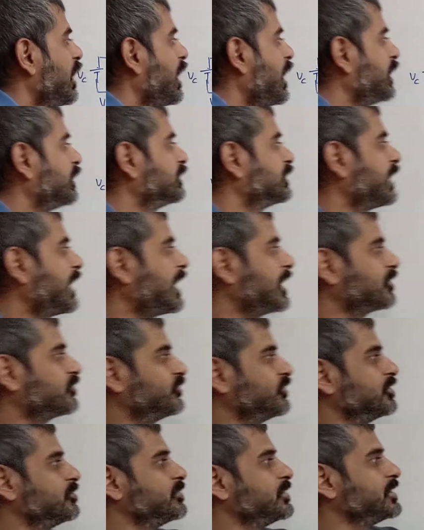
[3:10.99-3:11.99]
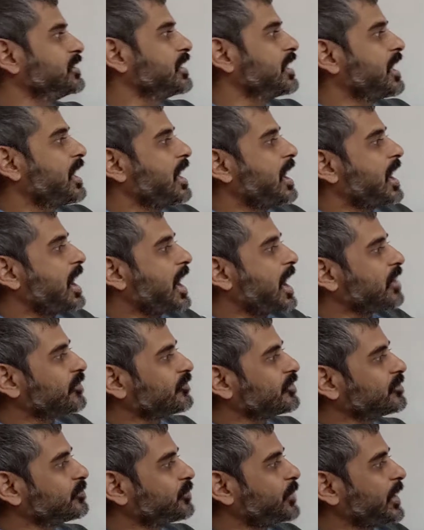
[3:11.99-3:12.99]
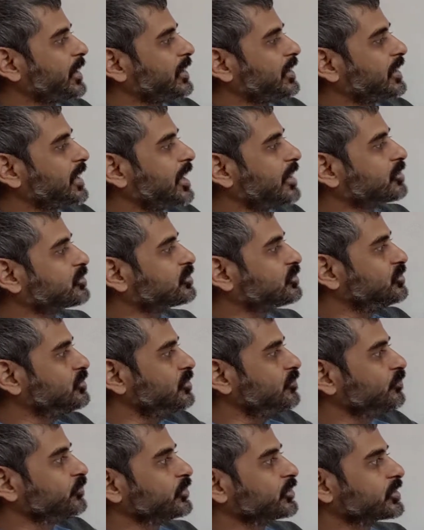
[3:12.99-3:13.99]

and that will be R1 parallel R2,